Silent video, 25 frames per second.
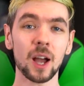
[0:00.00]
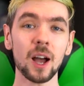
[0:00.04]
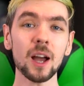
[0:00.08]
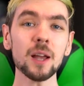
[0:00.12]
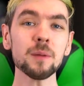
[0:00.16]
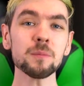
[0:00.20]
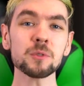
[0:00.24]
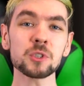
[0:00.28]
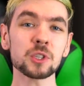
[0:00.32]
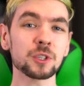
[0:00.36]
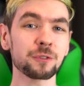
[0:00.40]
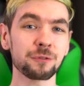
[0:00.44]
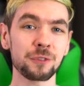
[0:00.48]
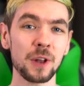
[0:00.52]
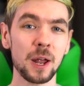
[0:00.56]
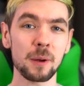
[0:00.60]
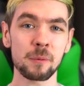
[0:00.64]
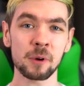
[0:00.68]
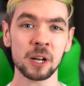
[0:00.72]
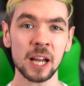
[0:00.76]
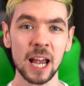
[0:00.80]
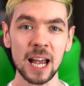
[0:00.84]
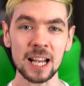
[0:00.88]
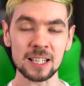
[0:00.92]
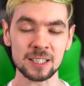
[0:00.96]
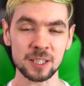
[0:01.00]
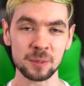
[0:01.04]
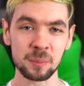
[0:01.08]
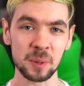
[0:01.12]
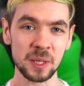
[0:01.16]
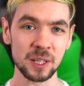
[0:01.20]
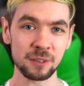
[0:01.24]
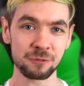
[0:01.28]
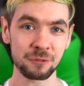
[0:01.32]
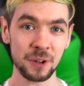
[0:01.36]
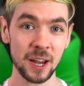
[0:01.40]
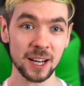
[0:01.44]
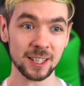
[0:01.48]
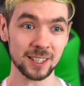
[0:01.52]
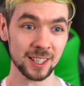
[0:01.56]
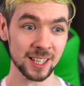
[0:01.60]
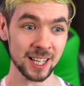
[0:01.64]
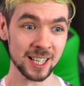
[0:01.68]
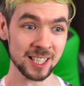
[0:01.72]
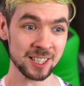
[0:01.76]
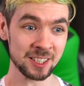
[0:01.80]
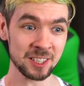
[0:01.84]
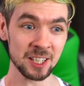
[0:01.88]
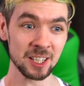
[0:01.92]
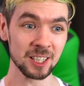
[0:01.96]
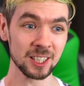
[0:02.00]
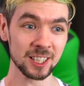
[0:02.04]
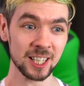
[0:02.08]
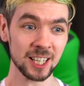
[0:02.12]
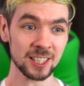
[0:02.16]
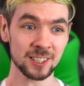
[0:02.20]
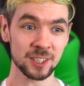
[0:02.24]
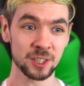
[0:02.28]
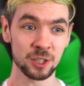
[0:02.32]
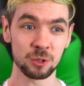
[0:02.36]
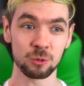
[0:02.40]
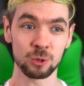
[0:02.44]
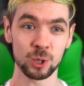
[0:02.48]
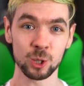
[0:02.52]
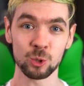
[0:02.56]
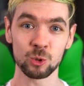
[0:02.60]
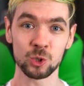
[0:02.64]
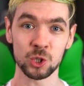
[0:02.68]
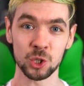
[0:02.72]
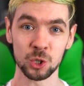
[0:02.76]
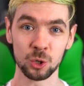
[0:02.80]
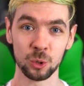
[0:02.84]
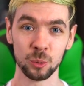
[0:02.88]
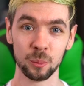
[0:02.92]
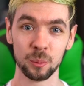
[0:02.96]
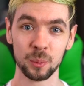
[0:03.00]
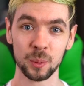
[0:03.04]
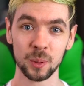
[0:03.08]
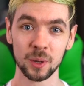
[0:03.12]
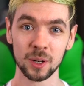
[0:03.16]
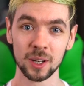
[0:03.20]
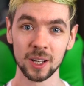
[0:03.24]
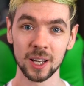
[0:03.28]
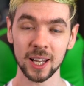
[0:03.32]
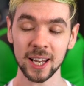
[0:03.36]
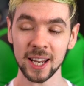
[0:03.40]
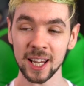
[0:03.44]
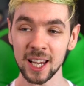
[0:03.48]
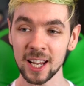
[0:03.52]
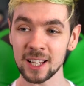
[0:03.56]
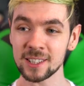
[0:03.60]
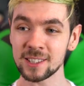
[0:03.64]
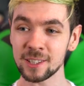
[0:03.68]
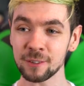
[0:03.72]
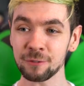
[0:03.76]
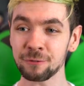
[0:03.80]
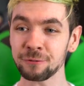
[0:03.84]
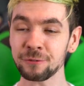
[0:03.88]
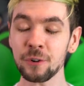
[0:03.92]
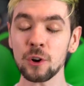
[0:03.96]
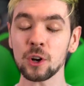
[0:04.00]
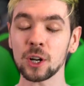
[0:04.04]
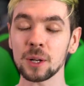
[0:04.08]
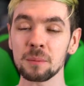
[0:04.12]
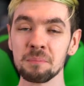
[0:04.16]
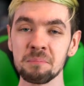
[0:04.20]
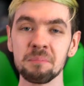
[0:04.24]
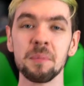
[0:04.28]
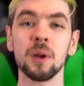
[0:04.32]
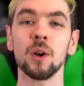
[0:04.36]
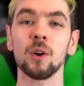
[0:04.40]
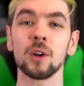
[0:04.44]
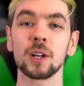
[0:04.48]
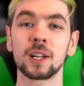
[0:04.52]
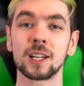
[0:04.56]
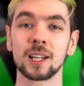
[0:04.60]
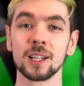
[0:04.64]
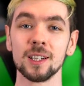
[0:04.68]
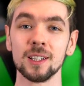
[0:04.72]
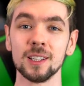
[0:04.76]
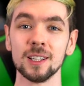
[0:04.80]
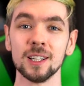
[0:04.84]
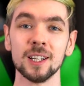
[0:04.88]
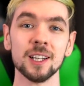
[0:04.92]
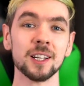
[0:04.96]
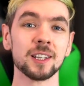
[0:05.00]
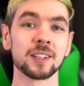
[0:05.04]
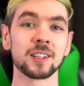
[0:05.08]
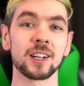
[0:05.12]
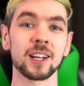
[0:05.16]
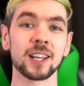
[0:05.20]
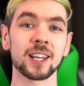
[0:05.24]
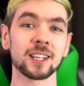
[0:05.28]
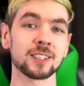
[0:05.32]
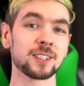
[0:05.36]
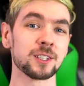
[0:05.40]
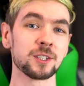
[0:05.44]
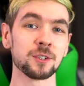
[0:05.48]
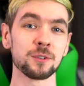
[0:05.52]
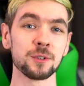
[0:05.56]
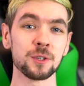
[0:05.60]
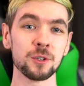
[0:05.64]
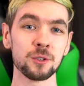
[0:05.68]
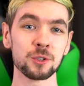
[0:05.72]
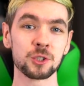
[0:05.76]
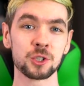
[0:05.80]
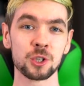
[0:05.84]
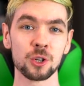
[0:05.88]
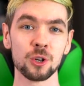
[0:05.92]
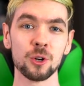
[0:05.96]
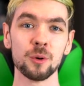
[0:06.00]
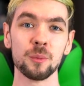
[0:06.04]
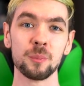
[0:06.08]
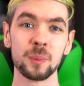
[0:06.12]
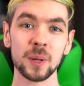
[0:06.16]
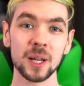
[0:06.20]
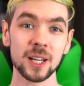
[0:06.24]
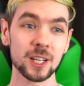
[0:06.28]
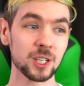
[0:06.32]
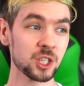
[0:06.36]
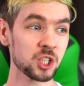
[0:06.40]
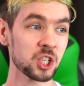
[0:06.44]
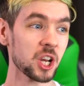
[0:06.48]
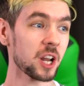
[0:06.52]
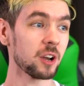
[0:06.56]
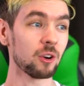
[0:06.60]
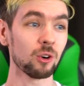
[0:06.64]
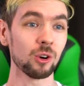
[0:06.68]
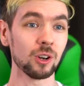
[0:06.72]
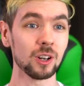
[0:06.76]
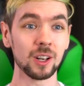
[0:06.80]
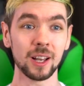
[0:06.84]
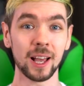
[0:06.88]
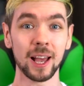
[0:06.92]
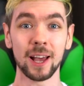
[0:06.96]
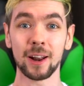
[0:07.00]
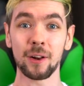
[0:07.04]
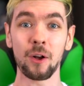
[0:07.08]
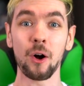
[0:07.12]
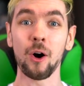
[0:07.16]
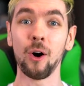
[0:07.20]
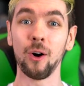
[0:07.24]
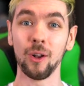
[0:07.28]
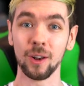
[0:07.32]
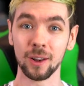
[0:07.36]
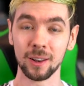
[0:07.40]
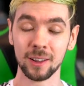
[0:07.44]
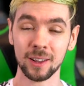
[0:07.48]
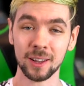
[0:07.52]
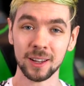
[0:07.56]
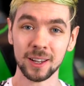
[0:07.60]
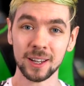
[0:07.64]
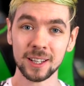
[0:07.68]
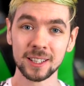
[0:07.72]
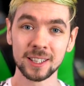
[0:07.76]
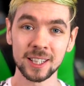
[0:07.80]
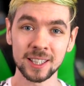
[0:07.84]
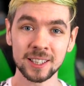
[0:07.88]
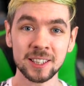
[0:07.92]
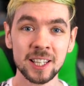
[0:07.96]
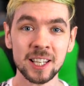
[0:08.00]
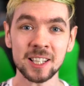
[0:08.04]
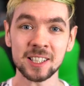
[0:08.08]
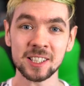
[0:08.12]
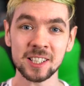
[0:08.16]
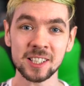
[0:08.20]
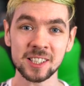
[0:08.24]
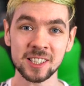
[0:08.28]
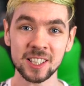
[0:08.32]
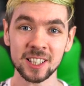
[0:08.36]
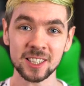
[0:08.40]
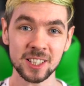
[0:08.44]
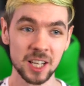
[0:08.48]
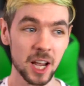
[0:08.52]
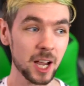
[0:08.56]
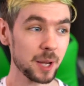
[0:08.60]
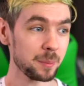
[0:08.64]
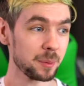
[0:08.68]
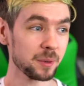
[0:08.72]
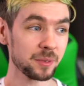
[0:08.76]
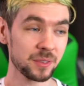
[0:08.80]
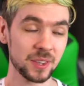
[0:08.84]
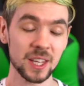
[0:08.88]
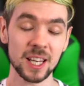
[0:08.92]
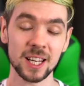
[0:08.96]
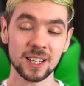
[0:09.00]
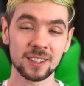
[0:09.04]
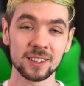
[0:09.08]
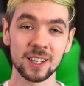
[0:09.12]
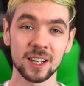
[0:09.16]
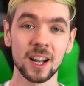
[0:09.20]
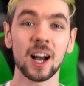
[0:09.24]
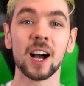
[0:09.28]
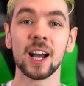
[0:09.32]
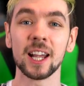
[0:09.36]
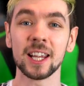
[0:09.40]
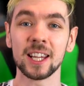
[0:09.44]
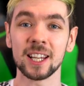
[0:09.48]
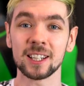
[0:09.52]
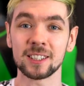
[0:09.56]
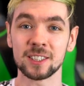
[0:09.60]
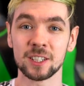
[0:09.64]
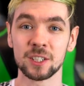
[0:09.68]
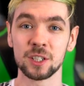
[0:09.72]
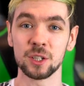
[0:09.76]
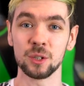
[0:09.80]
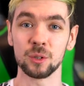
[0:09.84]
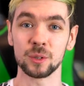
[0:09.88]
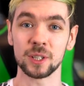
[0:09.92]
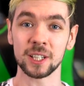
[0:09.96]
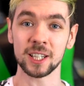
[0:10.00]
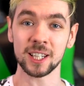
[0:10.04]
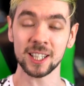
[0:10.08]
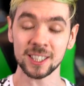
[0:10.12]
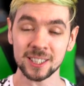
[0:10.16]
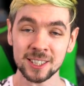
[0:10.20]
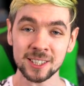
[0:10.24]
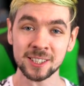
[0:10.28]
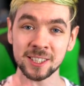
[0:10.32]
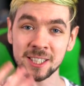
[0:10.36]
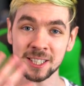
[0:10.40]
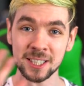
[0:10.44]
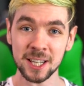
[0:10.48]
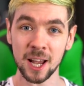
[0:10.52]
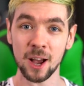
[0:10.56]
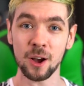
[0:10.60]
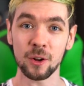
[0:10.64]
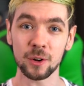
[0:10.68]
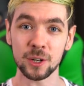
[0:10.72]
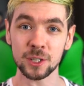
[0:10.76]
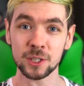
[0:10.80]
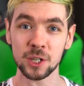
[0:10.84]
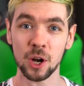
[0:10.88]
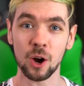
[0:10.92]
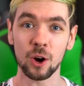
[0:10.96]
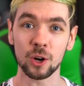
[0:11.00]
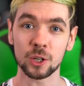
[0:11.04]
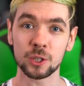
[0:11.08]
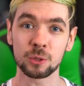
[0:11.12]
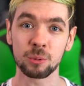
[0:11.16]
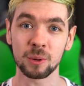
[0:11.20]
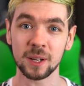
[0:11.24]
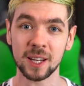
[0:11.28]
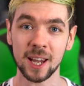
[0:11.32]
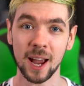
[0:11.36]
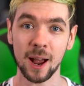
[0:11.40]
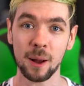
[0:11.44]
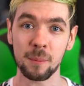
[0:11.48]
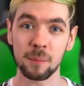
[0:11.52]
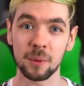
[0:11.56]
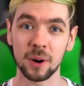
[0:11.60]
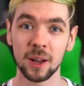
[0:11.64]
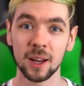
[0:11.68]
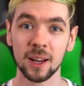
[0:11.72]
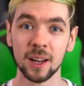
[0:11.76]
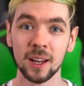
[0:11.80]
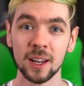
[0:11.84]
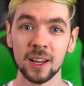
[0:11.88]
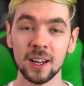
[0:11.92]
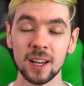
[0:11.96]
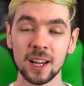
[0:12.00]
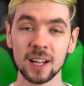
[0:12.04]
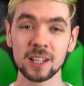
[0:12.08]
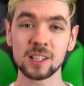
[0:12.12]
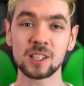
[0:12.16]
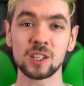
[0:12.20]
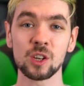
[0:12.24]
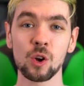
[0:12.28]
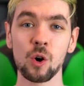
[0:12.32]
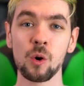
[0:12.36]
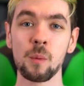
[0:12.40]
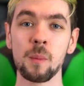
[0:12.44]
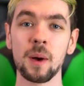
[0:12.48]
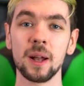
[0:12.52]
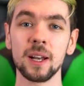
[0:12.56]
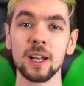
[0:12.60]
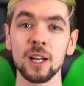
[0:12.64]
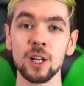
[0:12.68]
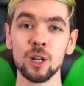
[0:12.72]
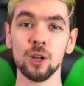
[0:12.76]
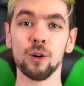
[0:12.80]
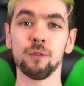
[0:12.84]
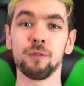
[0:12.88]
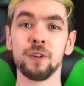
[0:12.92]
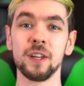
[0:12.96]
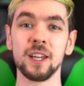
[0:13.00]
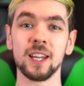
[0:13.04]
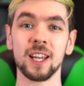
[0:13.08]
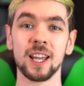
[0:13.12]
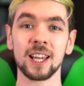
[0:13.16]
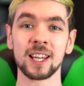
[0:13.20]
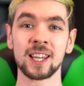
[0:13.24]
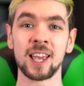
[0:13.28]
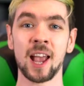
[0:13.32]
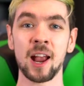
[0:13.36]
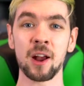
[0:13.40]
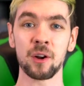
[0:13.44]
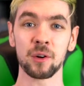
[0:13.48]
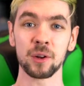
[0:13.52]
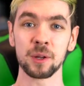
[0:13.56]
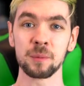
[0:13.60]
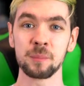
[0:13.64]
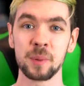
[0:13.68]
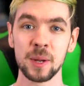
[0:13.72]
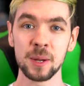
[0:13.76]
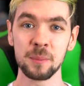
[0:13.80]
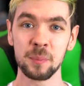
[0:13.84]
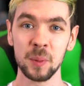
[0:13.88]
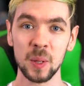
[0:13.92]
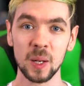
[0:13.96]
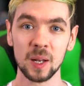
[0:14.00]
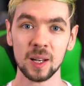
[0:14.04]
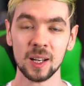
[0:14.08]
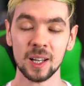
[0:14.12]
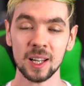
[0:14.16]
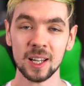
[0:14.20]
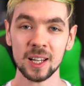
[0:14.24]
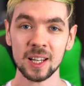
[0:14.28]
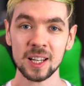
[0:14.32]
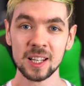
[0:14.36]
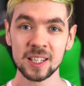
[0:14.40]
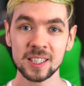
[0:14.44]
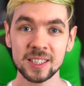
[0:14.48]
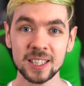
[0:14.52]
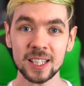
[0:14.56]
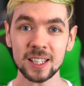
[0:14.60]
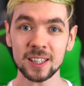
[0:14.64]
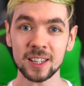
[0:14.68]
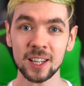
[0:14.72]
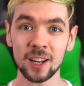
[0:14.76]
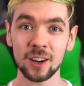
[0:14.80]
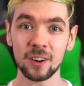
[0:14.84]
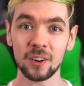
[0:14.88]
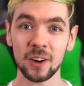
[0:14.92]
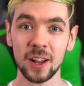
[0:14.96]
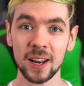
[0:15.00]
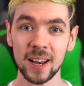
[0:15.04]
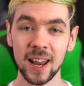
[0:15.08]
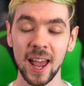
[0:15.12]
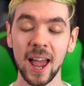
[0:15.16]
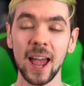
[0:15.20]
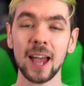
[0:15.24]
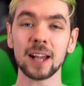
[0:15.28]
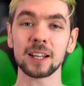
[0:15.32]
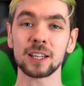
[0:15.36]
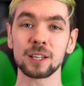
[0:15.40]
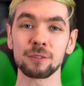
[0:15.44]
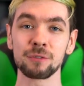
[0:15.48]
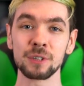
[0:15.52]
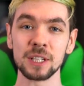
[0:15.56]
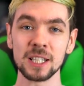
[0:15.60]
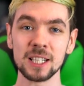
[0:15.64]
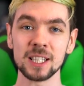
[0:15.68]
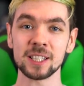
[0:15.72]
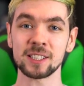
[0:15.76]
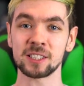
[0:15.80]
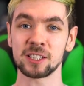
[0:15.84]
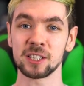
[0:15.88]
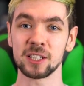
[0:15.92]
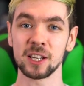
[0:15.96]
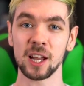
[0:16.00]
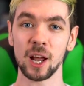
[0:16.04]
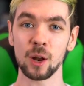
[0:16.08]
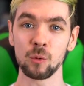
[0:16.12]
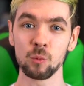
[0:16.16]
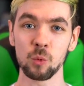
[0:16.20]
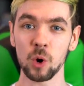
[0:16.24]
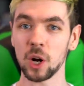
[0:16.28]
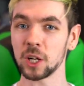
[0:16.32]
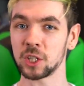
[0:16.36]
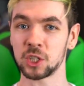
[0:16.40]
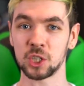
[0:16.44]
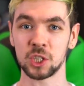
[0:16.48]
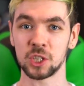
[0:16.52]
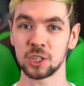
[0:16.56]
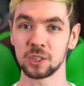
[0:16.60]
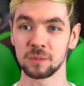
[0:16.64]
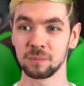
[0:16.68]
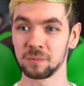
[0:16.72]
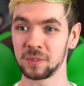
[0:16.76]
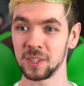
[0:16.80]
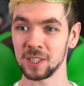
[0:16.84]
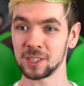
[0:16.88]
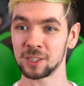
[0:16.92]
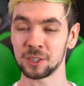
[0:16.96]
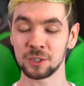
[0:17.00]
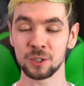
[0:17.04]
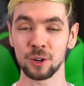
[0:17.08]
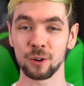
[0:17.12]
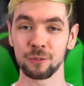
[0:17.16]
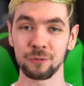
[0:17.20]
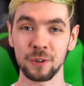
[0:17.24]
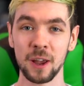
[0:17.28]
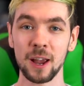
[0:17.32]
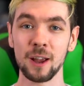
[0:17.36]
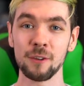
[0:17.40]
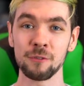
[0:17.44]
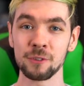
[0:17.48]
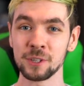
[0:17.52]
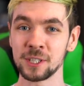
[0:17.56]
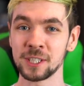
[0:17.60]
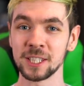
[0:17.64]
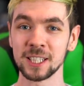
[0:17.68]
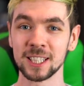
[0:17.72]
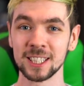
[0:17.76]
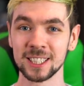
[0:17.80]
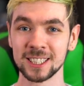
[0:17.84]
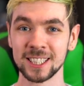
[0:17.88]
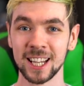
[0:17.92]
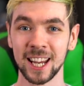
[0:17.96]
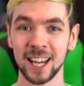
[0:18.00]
I'm just flabbergasted by the fact that I still get to do YouTube. Like, it's a fucking miracle that I get to do YouTube in general at all that this is the type of thing that I get to do, that I get to sit down and talk to a camera, and so many loving and caring people sit there and actively listen and watch this stuff every single